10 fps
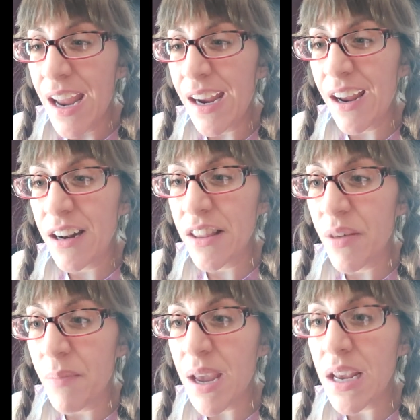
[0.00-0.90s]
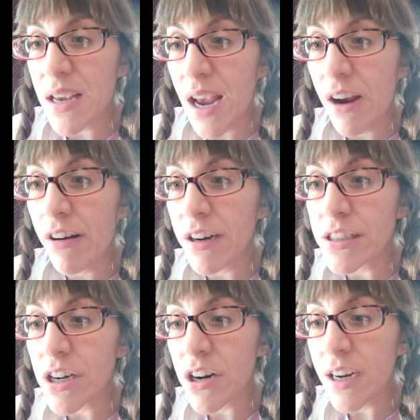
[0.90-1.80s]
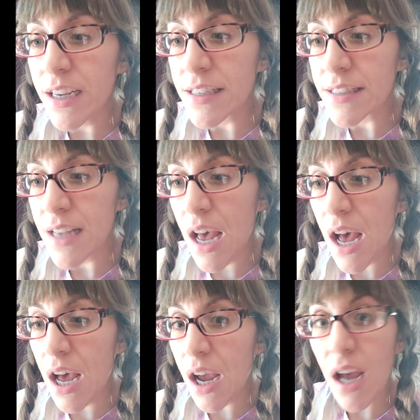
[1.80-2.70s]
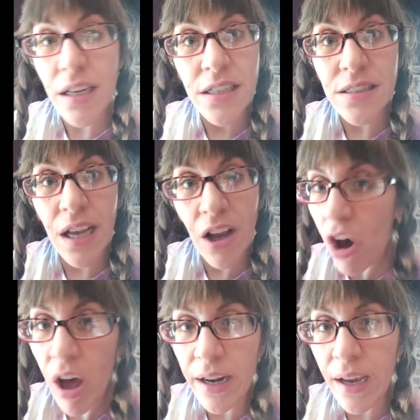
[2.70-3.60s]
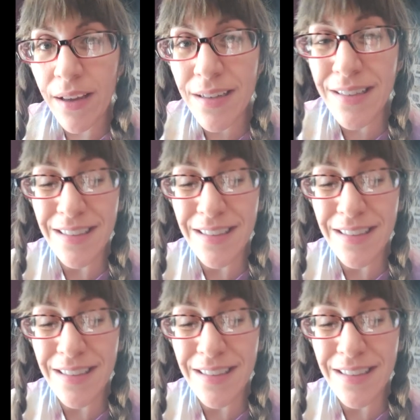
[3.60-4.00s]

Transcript: and the main character is uh, kind of psychotic,